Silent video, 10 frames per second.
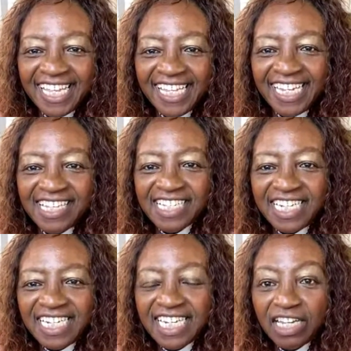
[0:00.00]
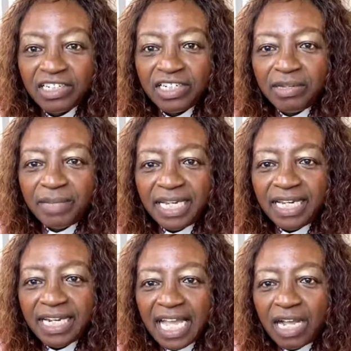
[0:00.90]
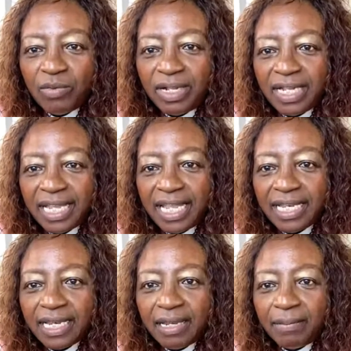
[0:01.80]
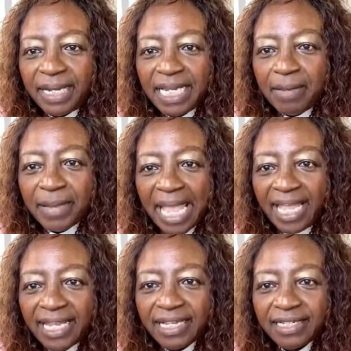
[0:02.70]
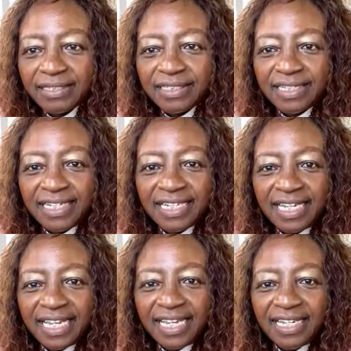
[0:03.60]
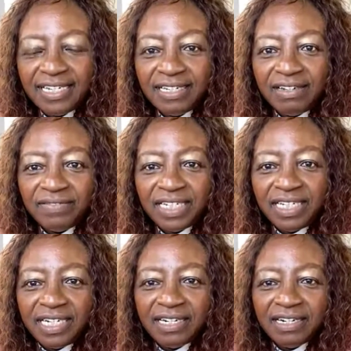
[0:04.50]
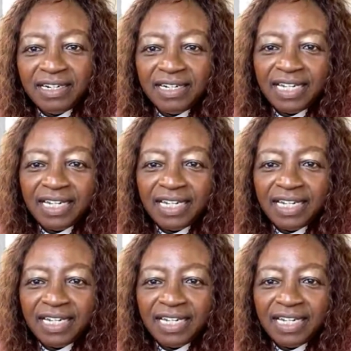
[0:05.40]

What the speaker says: Does a deduction mean I will get money back at the end of the year?